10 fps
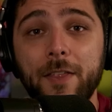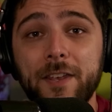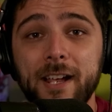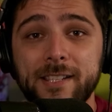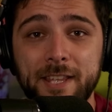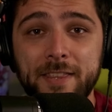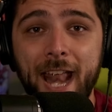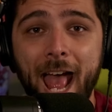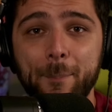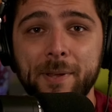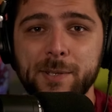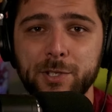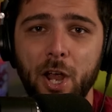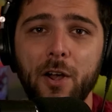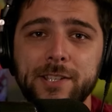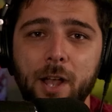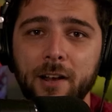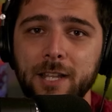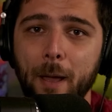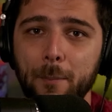Now, the next thing that happens, which I already
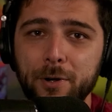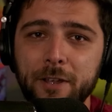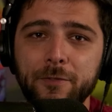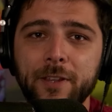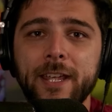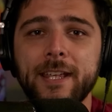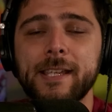talked about briefly,